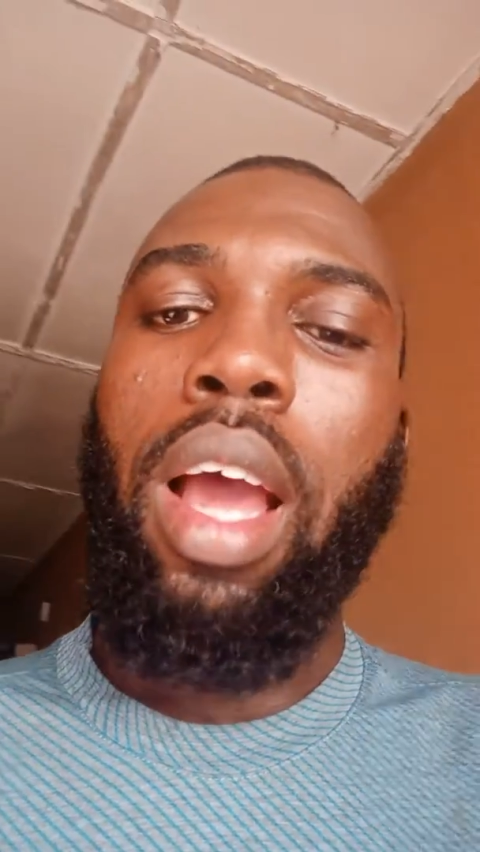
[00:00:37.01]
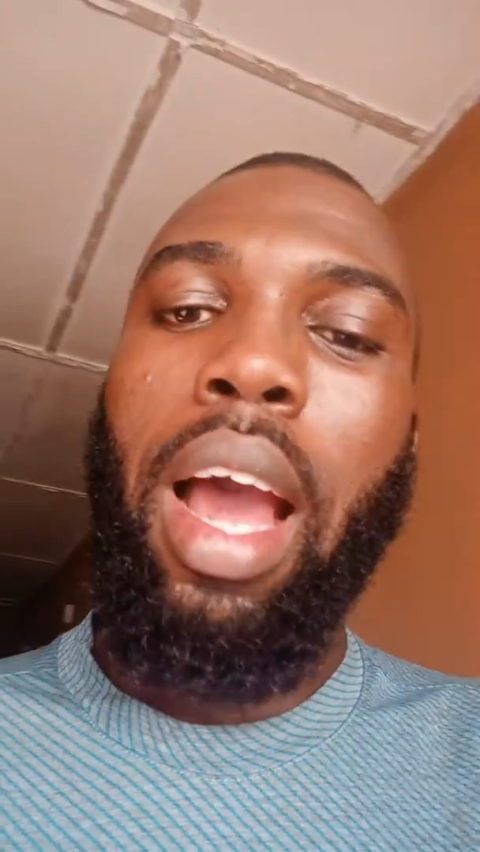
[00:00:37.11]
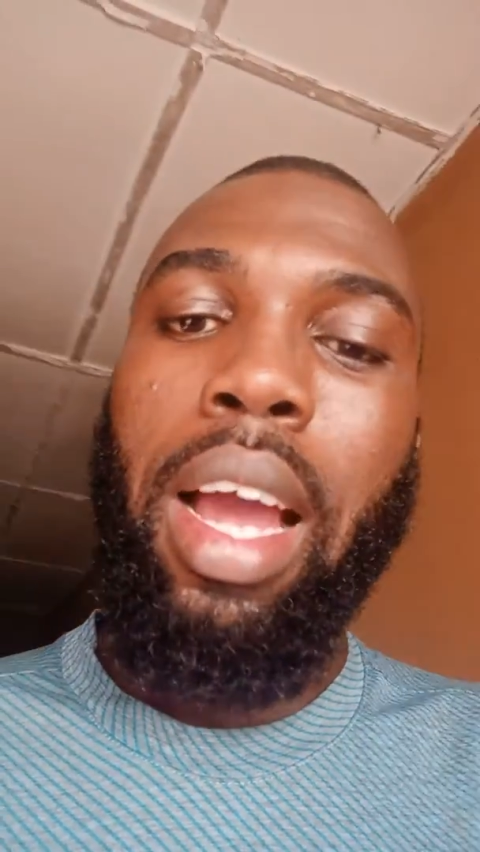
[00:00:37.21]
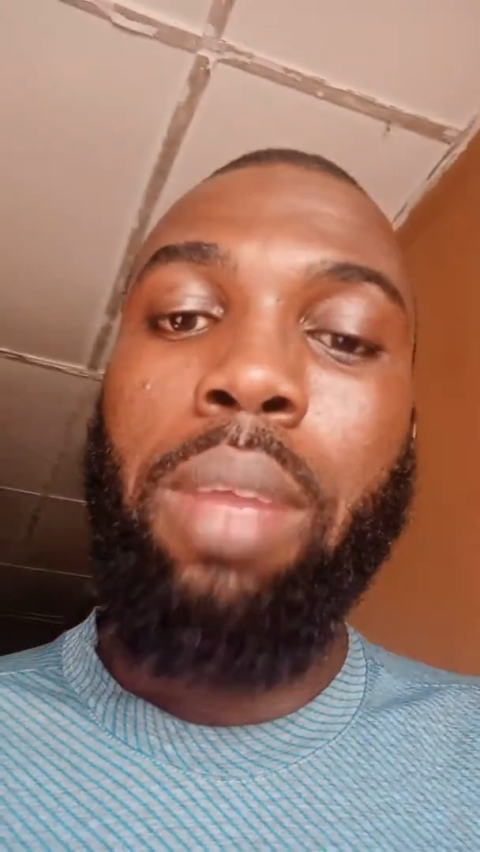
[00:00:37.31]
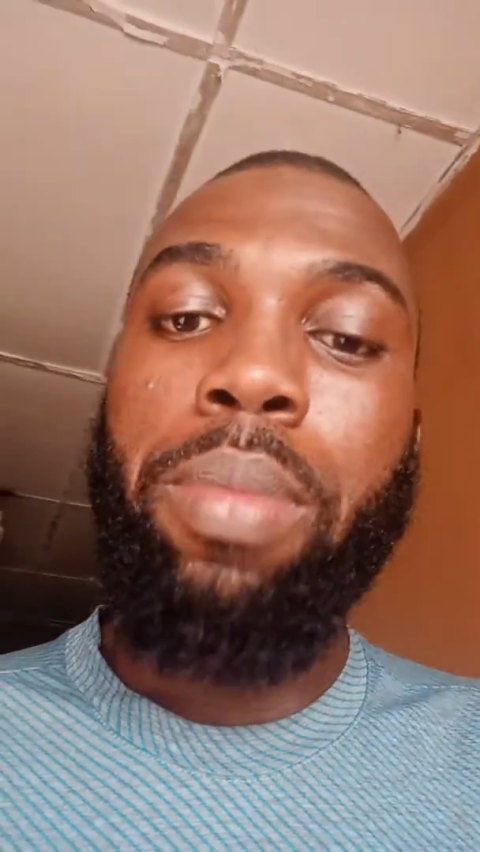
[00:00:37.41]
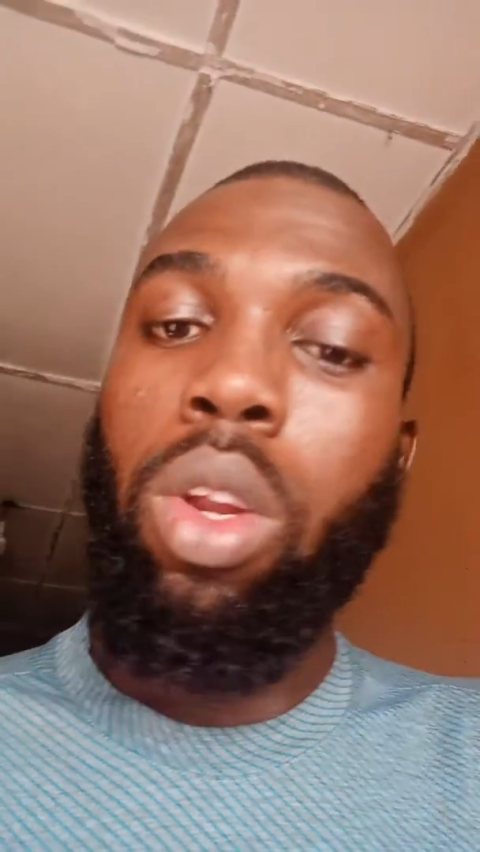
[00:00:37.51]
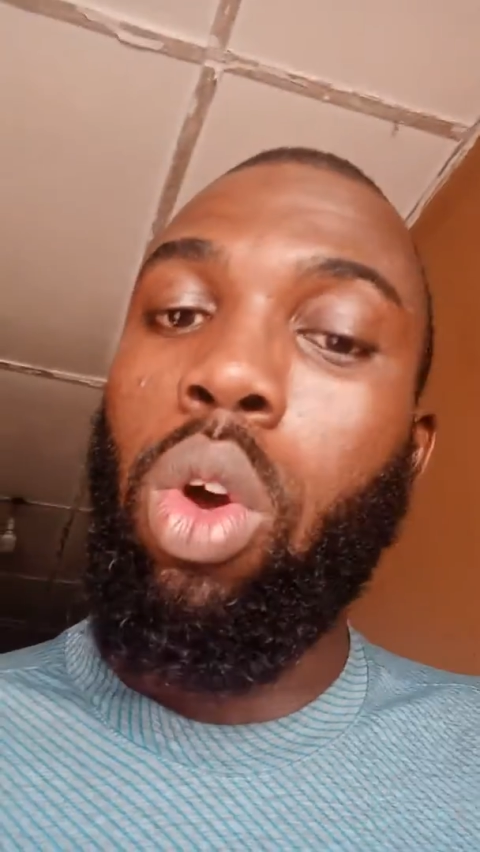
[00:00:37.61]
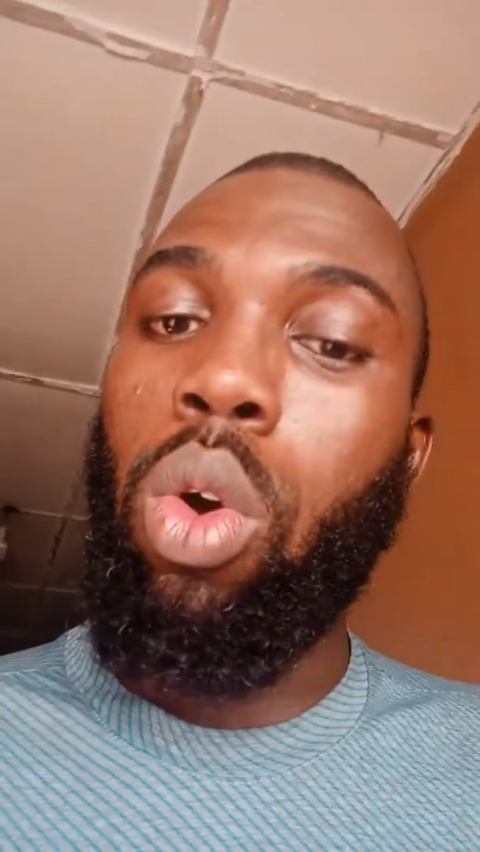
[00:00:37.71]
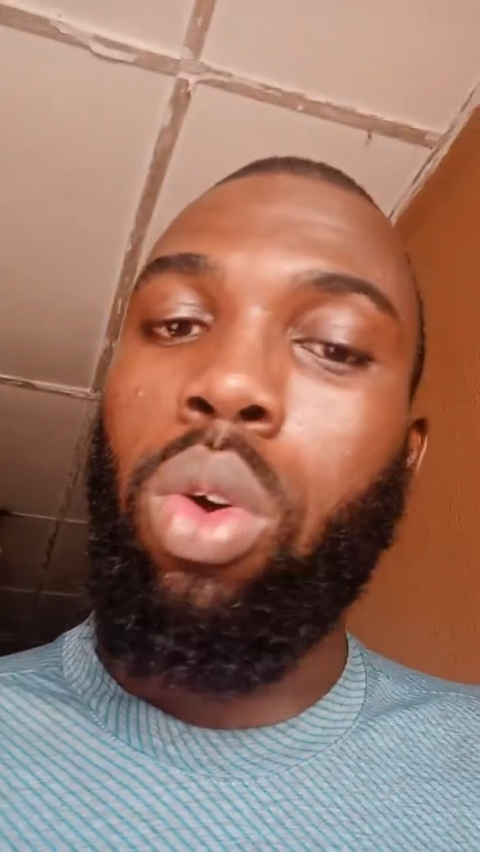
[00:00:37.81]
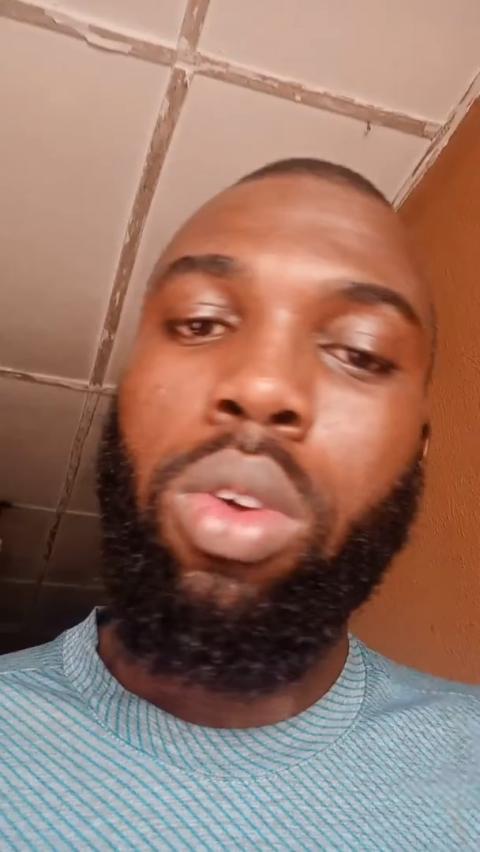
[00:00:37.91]
And
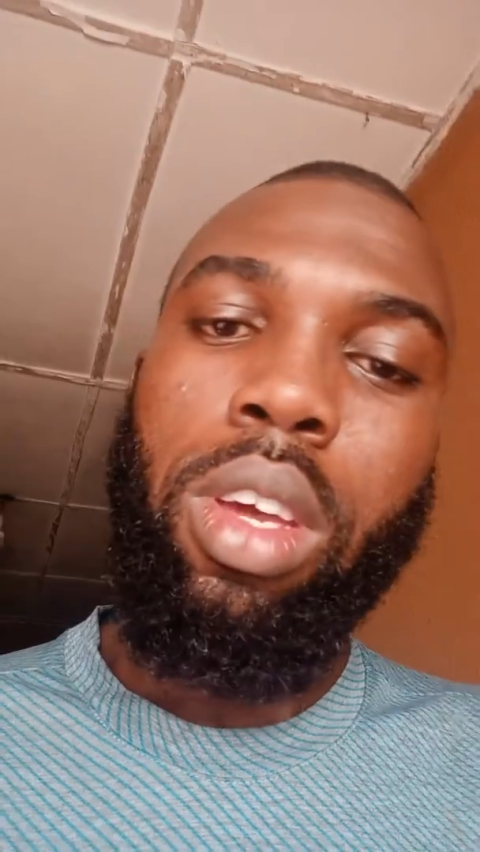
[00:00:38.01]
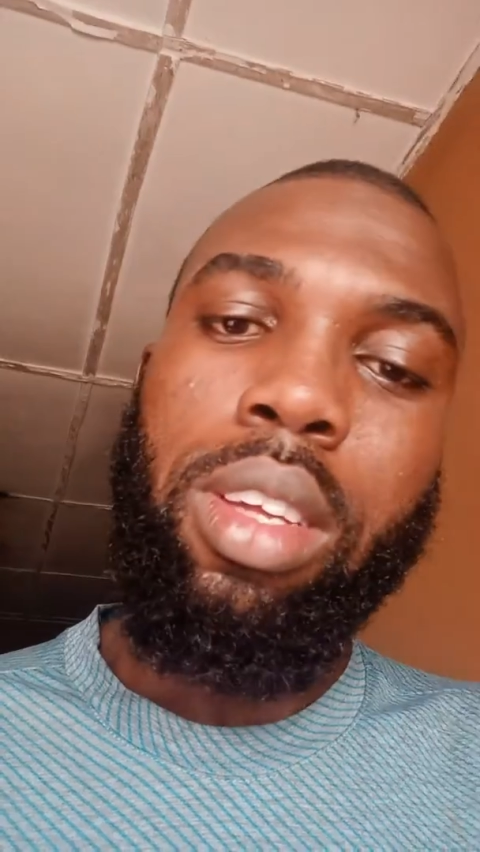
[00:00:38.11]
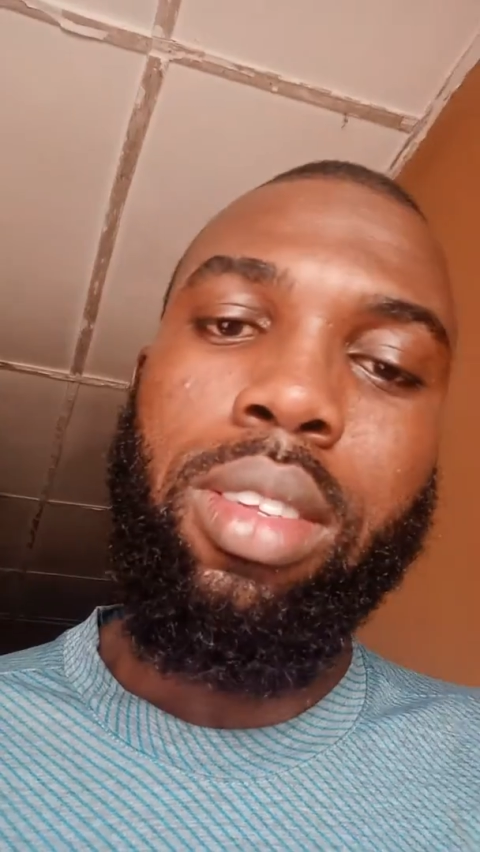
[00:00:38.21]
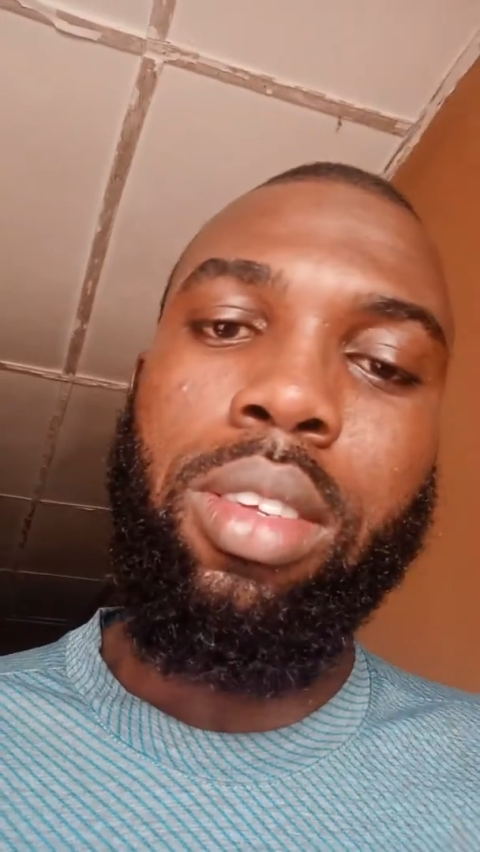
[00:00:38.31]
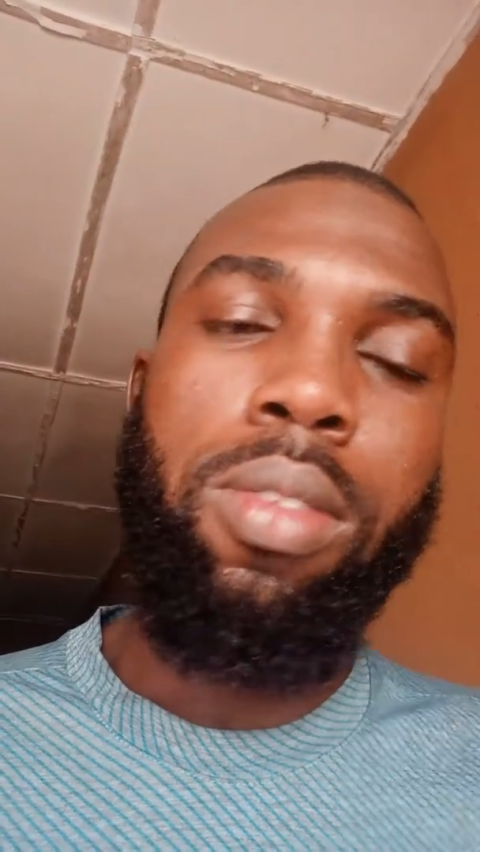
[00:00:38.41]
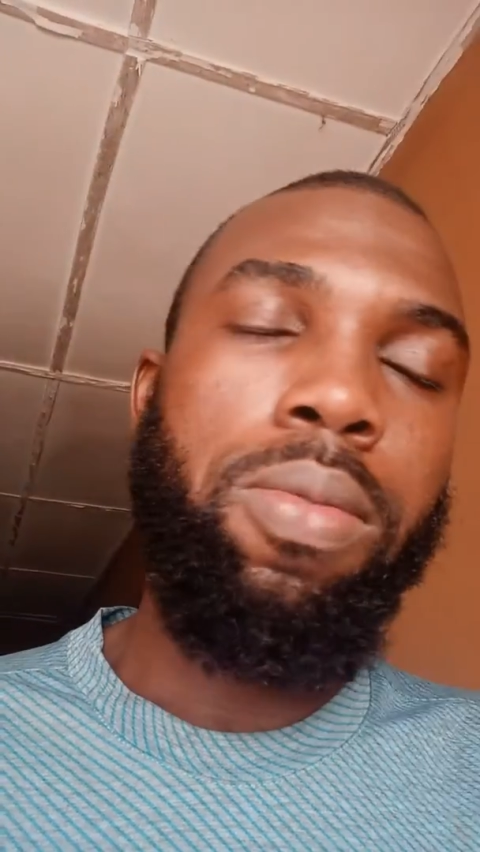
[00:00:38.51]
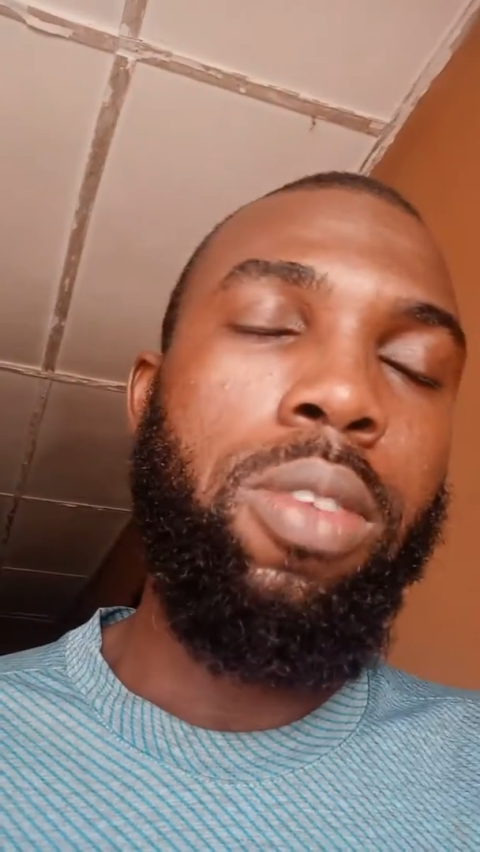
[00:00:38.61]
below 18,